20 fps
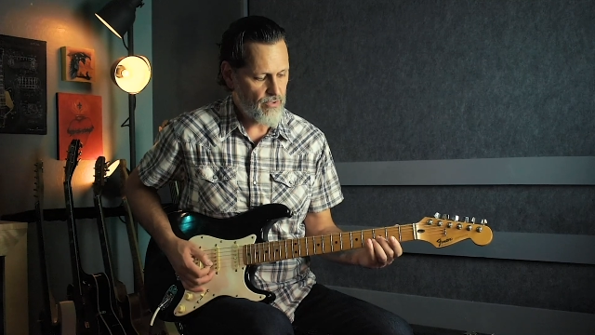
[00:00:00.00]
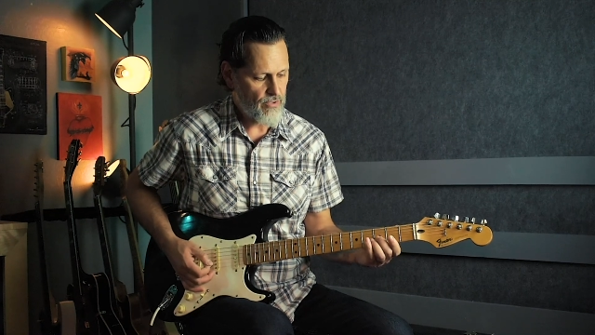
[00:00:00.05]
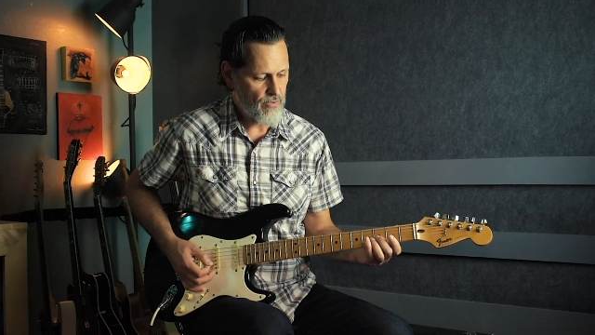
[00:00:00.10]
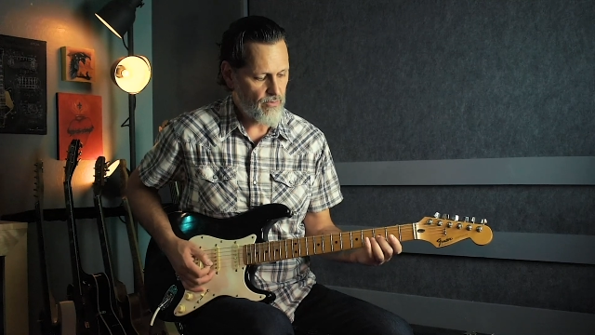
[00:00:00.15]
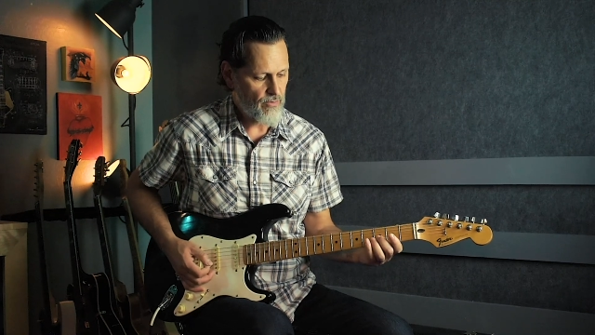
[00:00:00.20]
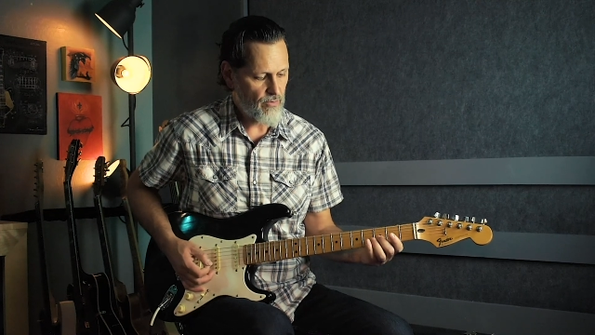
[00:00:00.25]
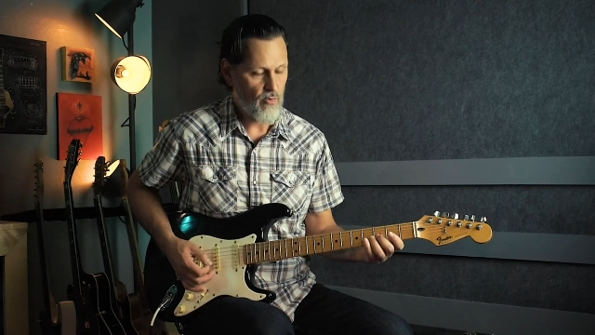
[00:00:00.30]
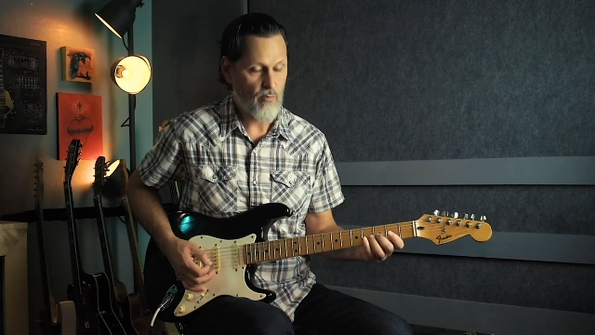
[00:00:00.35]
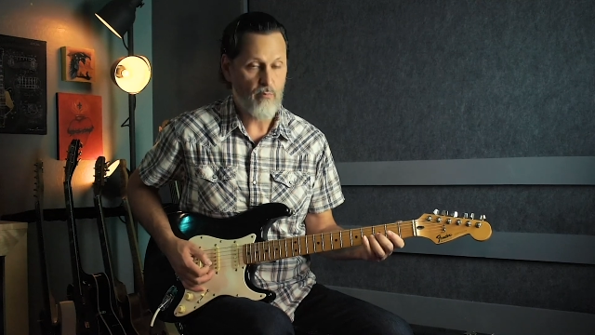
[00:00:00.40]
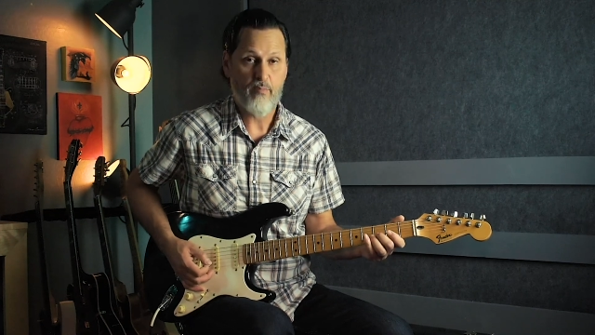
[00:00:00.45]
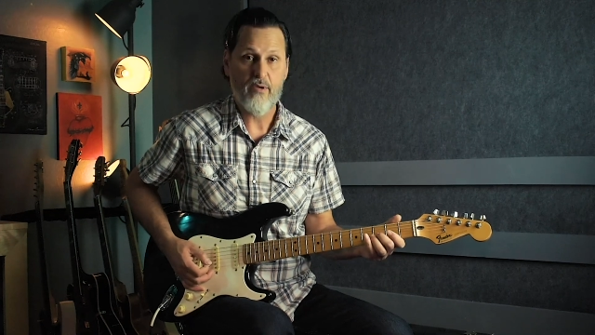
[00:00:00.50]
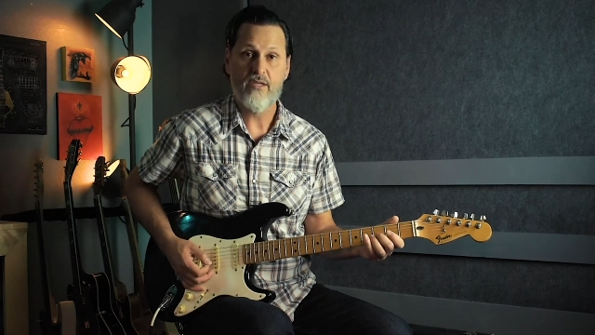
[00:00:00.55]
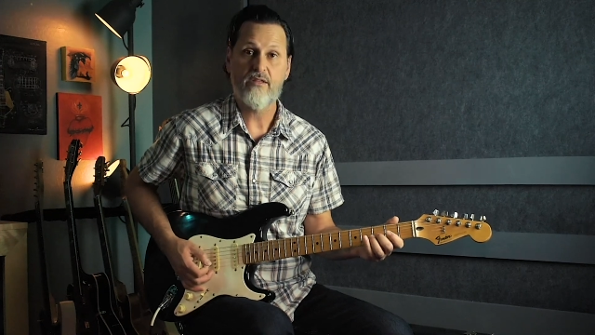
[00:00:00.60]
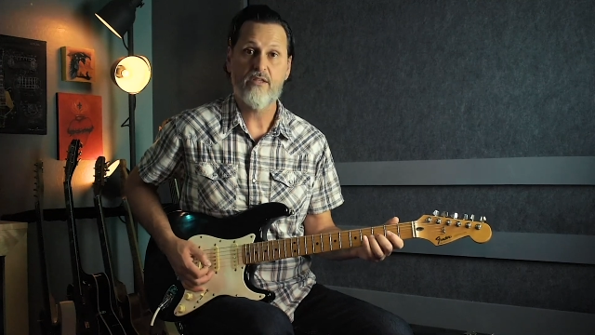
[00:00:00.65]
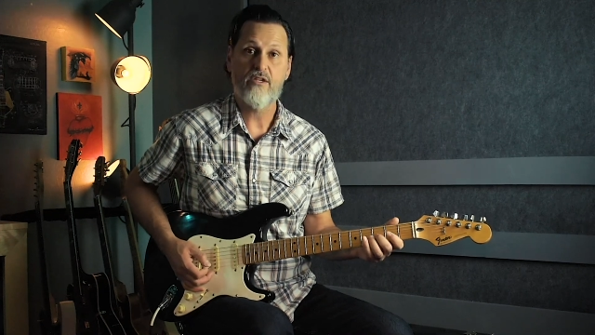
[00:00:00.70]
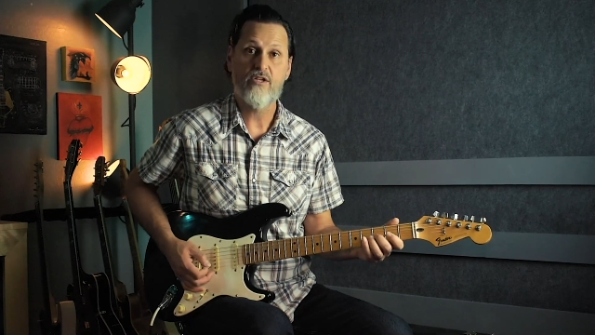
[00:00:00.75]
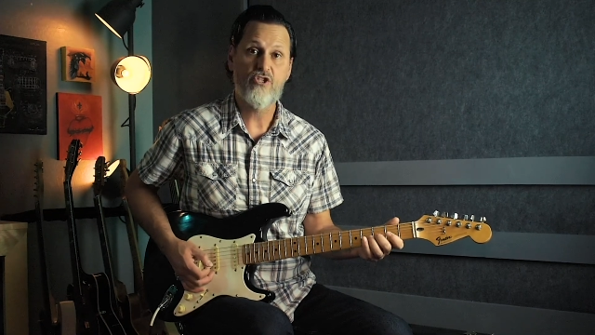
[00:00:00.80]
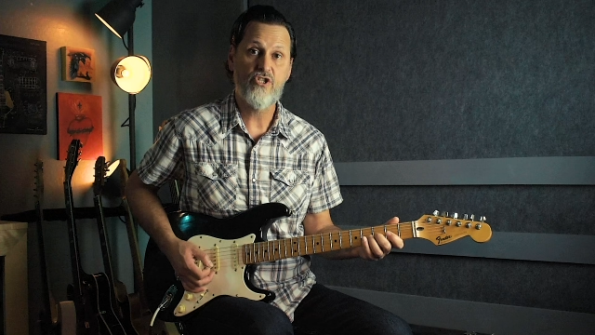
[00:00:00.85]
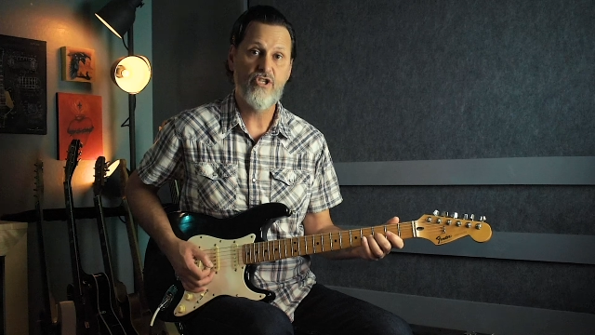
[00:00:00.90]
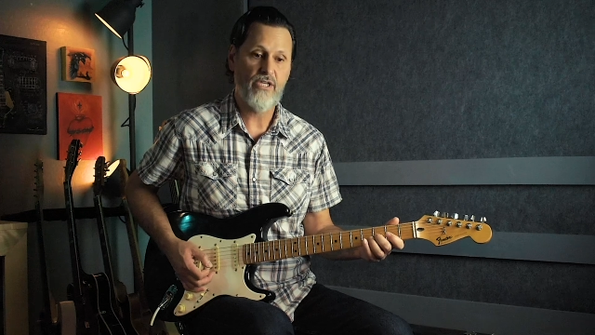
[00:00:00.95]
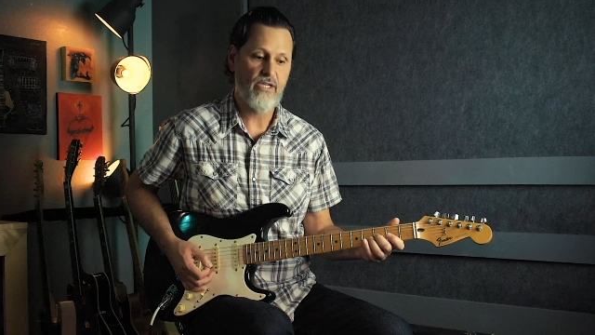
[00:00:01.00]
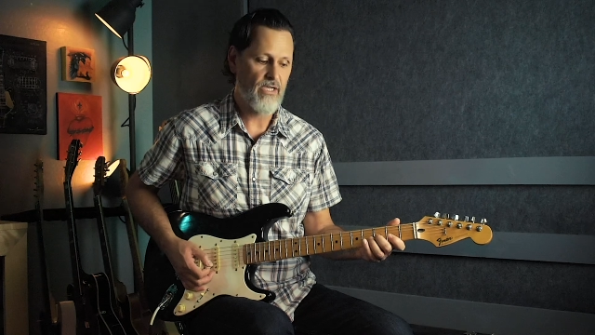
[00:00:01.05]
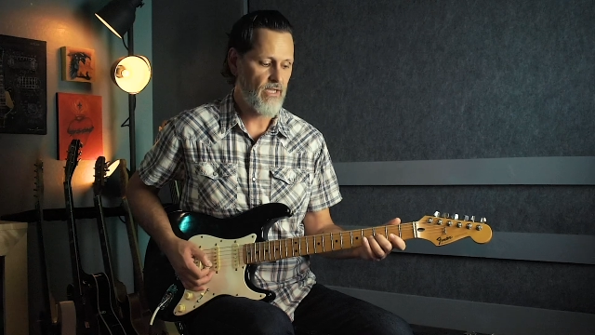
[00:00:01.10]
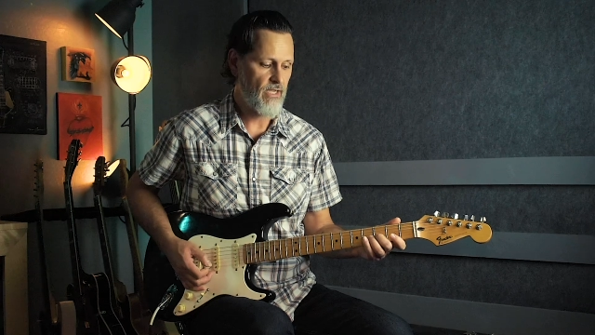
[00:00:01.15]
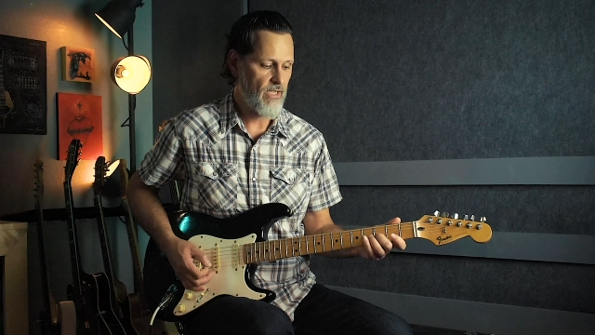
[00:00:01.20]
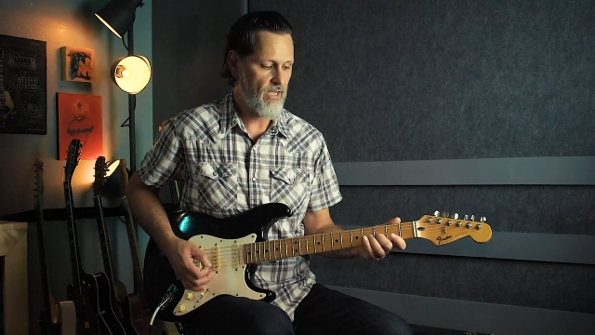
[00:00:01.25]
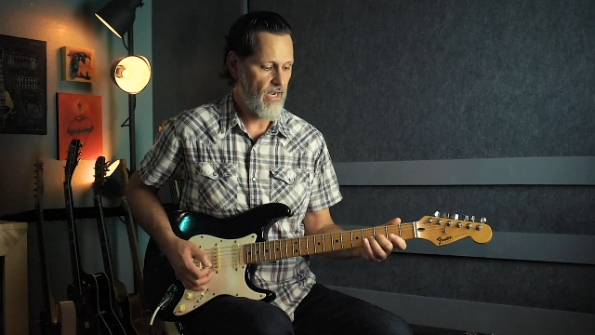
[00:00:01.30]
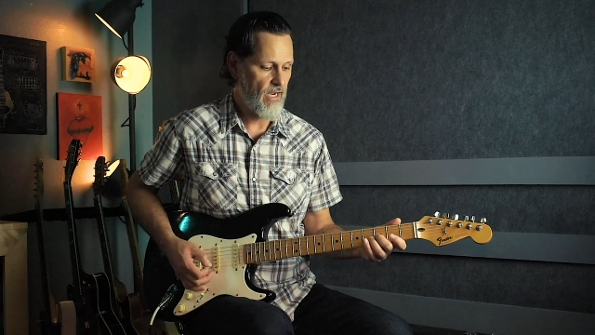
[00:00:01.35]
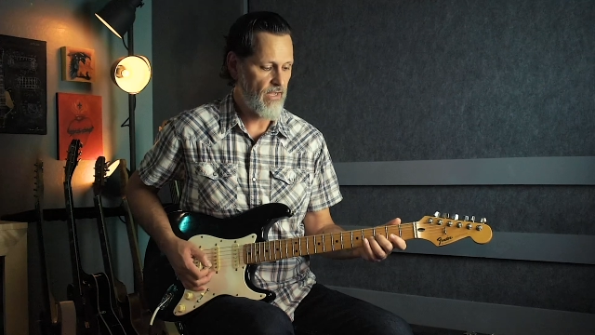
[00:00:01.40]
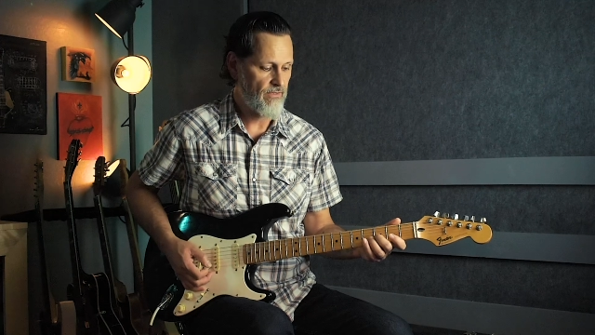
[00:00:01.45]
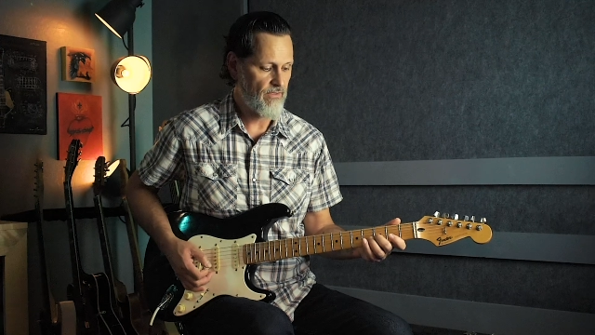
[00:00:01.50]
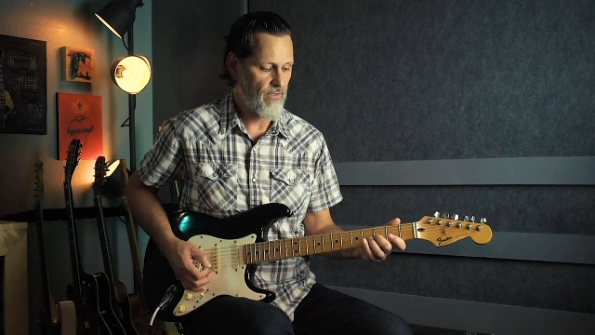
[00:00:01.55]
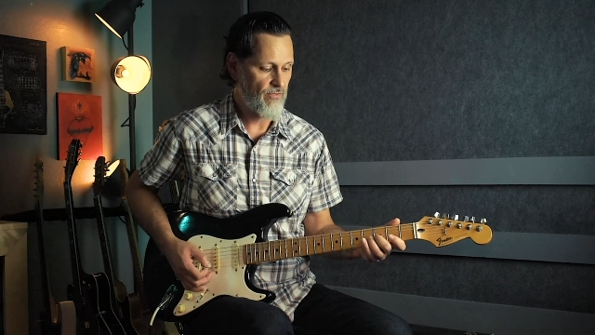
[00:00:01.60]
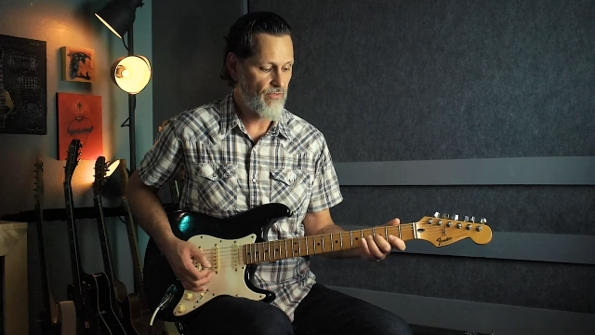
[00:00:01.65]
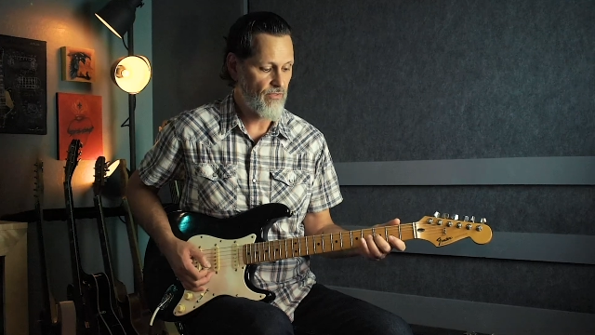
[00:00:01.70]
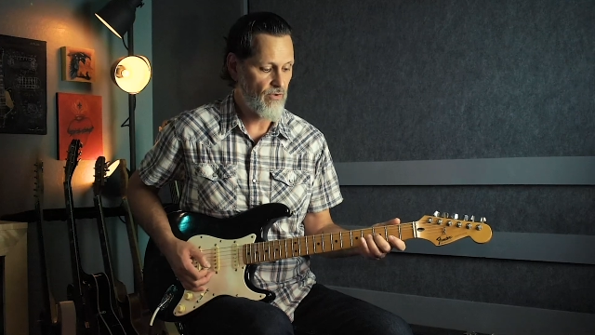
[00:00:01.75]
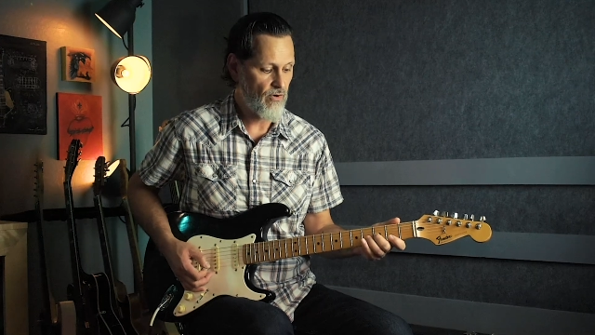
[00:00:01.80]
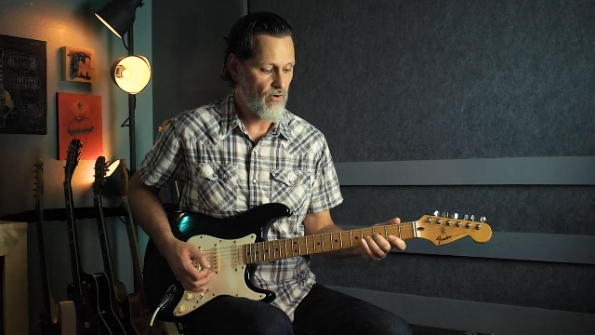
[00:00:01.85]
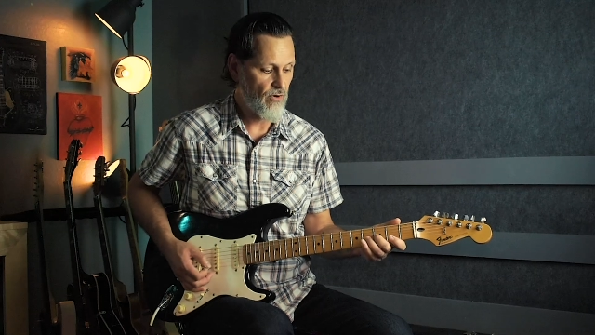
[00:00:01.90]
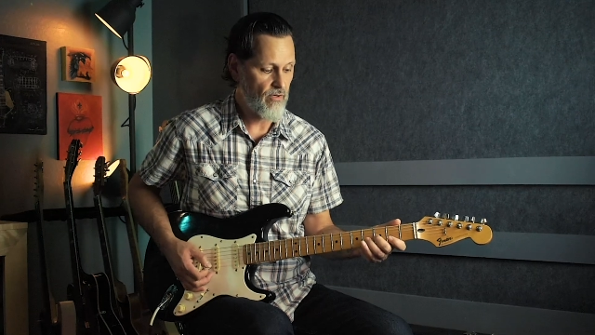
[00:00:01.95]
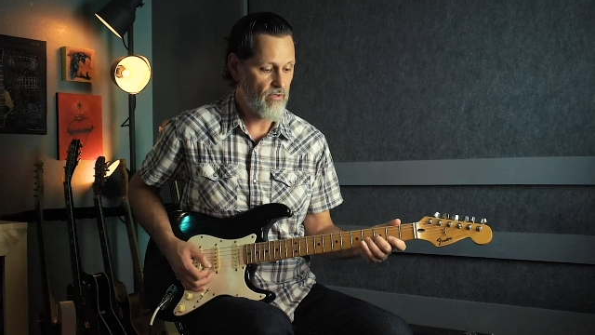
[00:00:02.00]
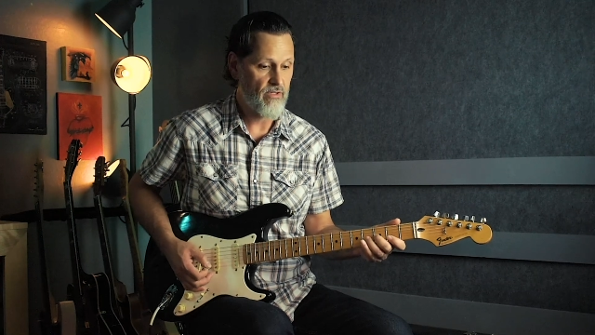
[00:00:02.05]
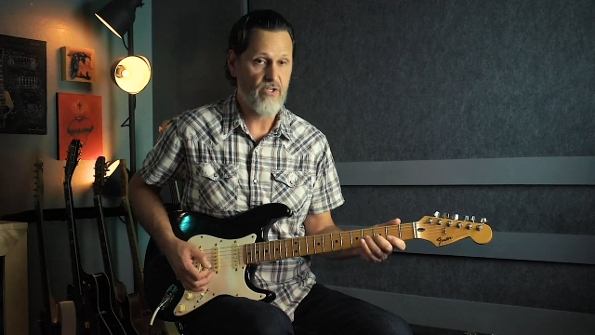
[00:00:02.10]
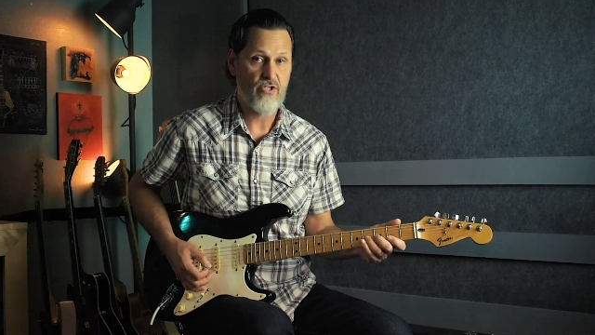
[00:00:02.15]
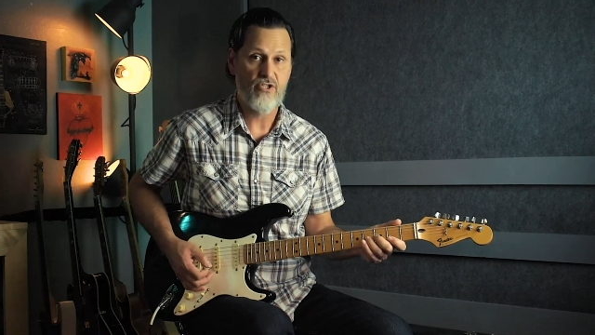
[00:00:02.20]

to pick the G at the 3rd,